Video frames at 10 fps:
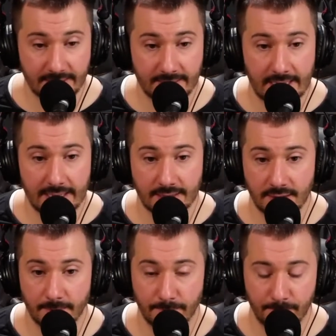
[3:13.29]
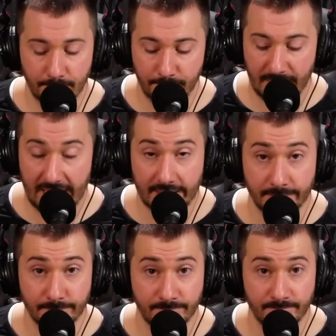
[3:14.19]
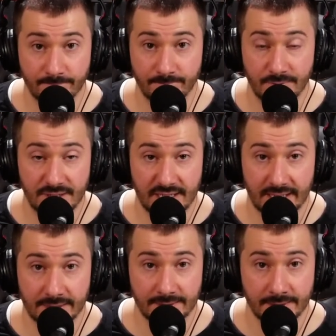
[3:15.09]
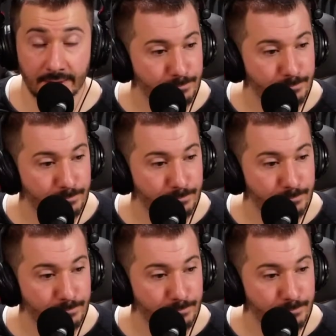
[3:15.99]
test, you bag of dicks.